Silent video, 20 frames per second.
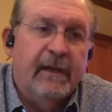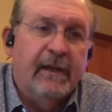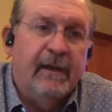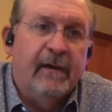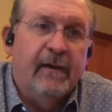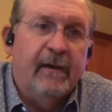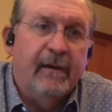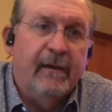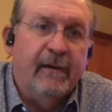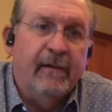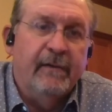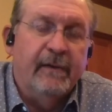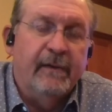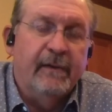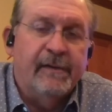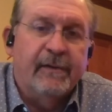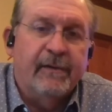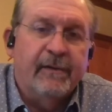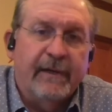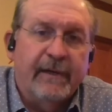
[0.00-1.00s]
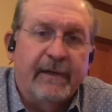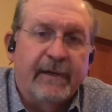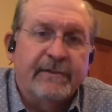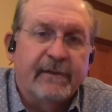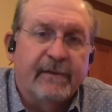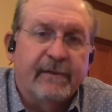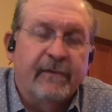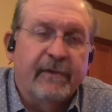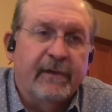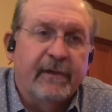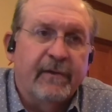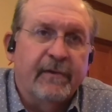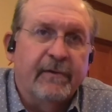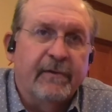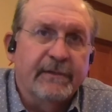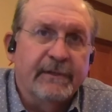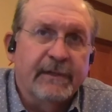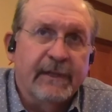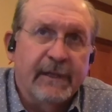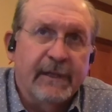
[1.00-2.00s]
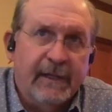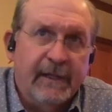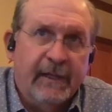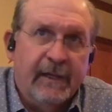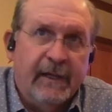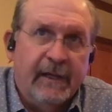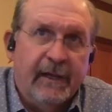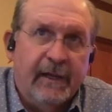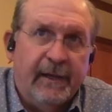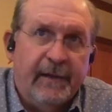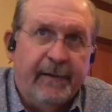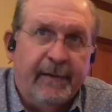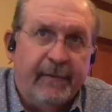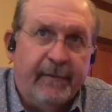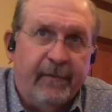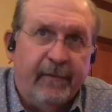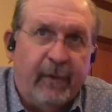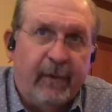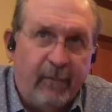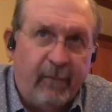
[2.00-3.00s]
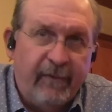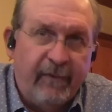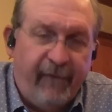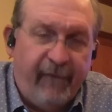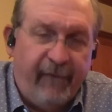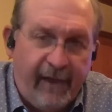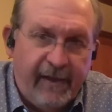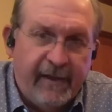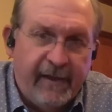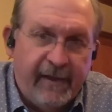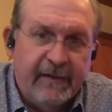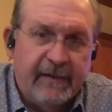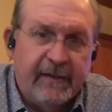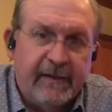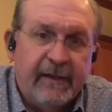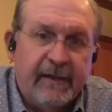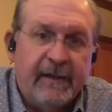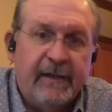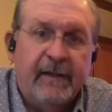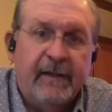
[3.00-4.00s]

and deterioration over the years. What we find